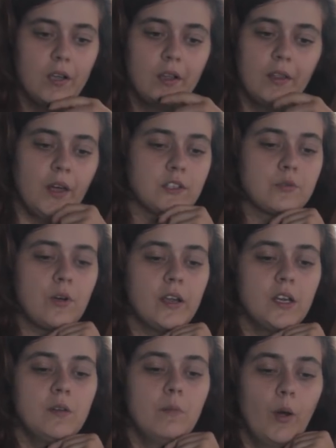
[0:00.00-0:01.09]
That's why
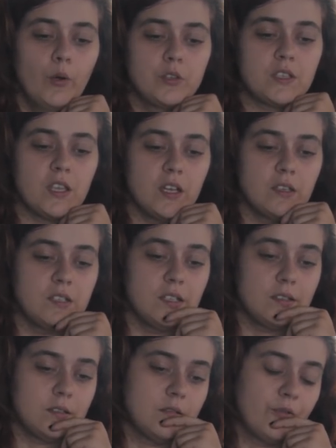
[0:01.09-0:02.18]
in most things it's
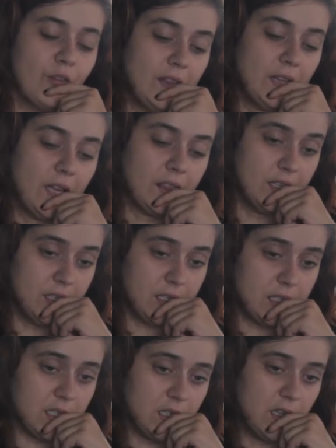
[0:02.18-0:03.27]
defined like this.